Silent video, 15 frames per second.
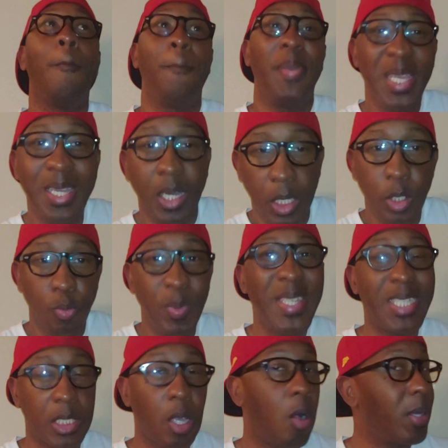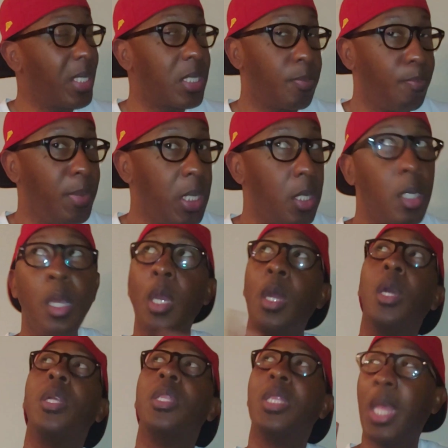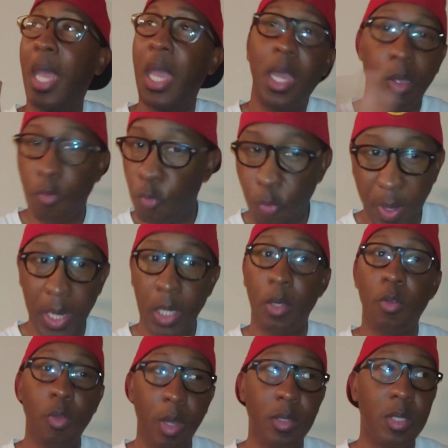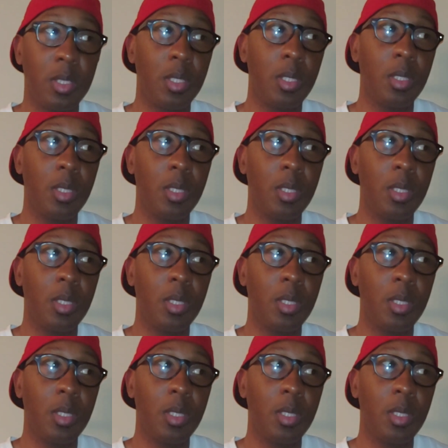because we saw his meat that ran across